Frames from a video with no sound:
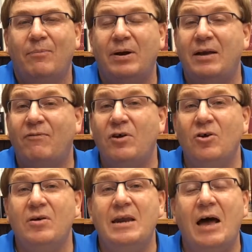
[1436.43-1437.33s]
But if
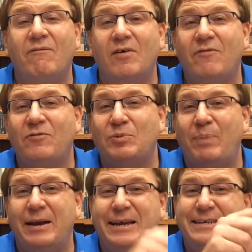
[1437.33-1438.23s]
you're never
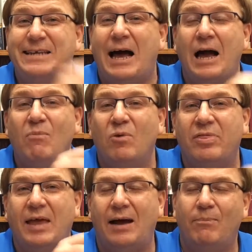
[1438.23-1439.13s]
spending time
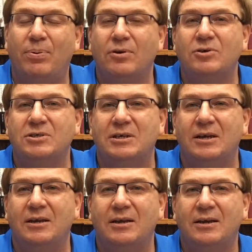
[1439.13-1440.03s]
with that
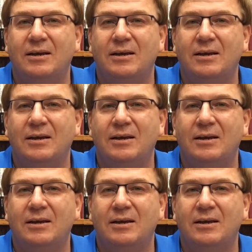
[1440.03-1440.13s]
person,